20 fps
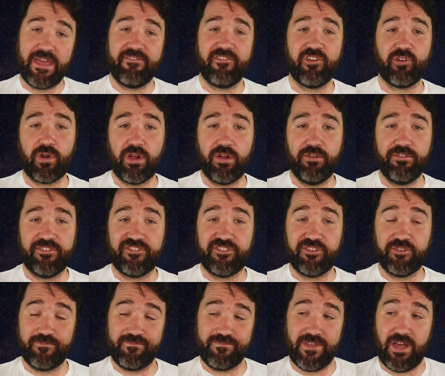paving roads
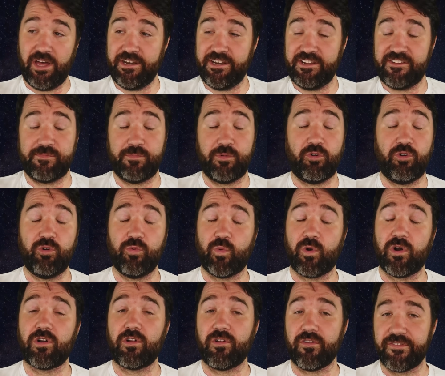to unexplored
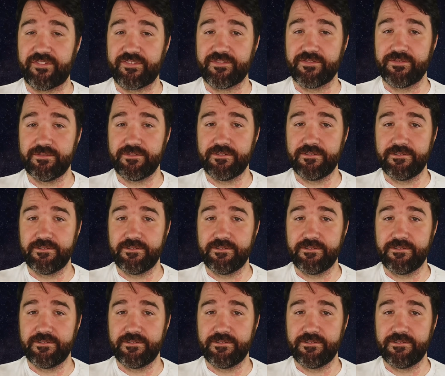worlds.